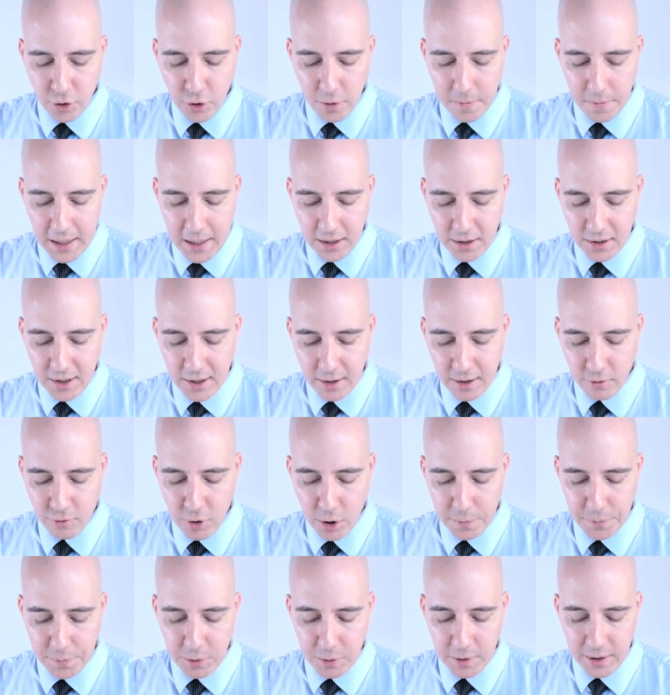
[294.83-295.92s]
Two militant
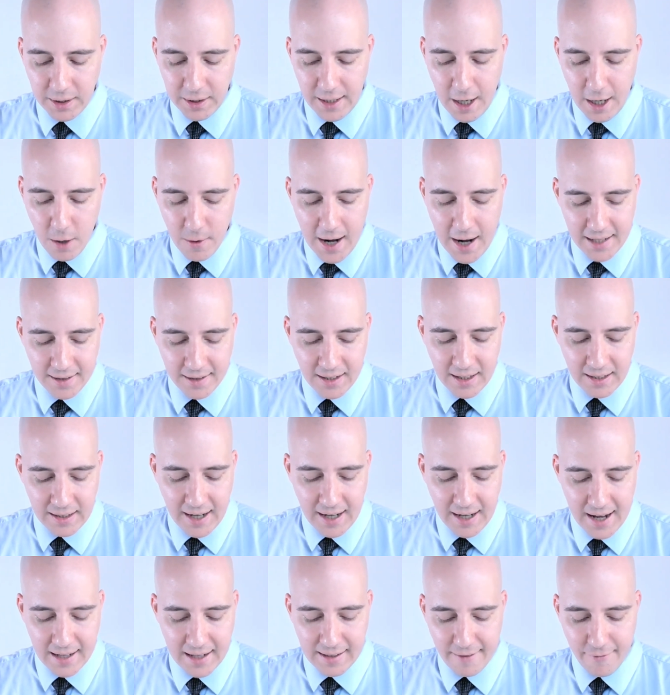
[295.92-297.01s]
groups with neo-Nazi
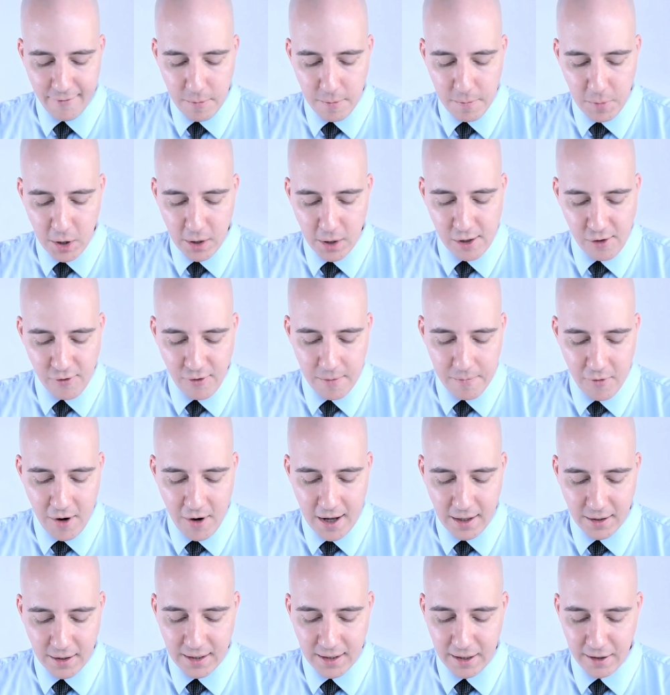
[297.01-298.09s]
ties have emerged from
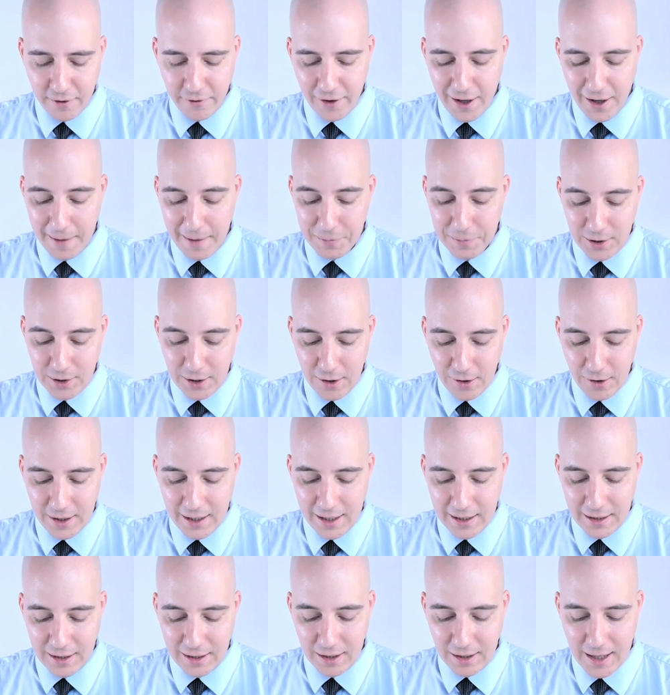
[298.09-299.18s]
relative
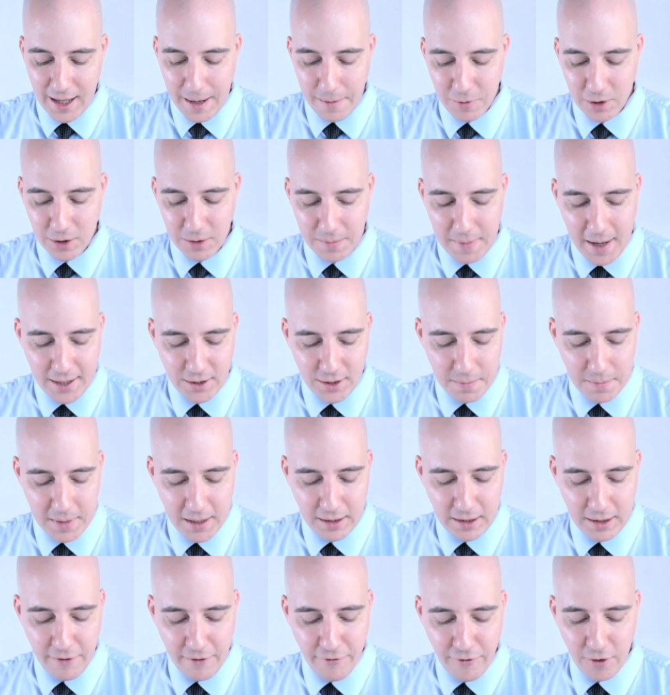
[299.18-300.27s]
obscurity to claim
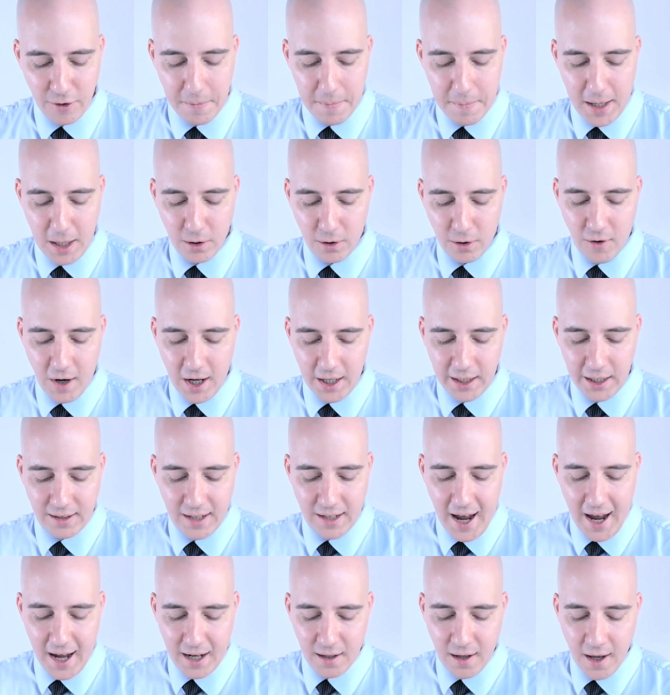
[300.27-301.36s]
responsibility for the Belgorod
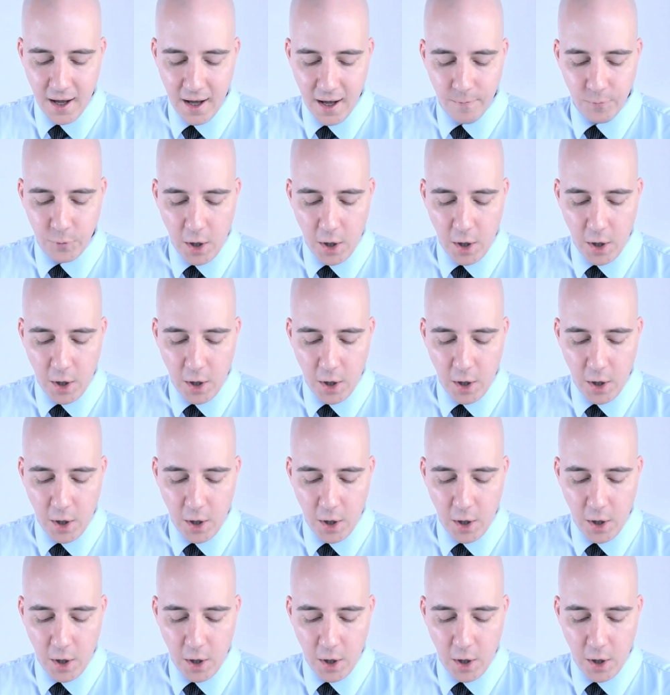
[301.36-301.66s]
attack,